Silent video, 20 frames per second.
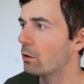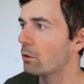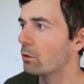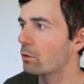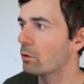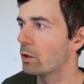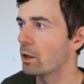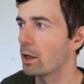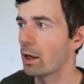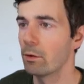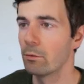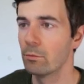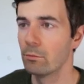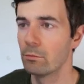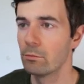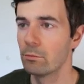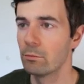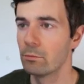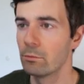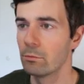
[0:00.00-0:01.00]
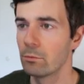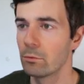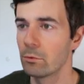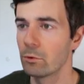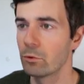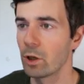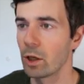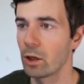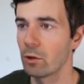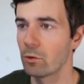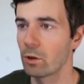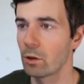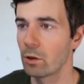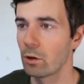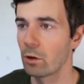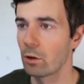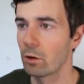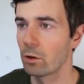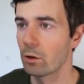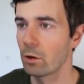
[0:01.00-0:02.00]
So now, change the
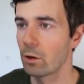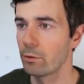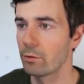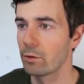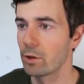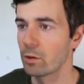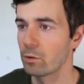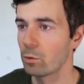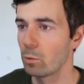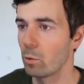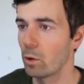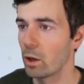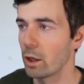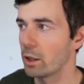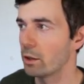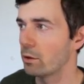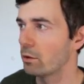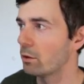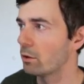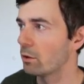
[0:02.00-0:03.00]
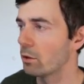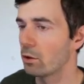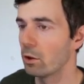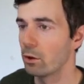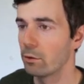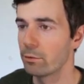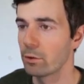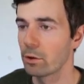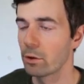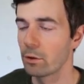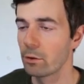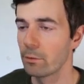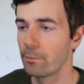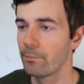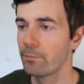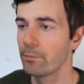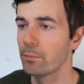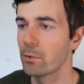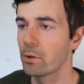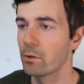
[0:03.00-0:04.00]
color of this white cover
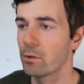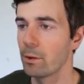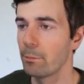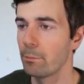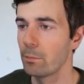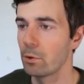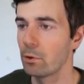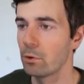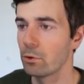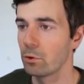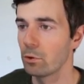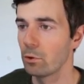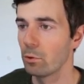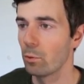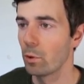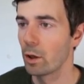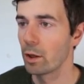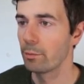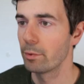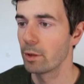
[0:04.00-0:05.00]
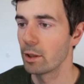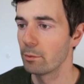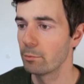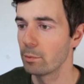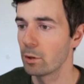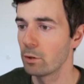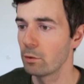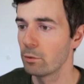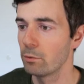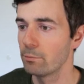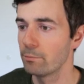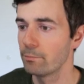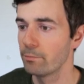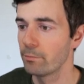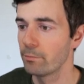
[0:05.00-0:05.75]
symbol to white beneath blue,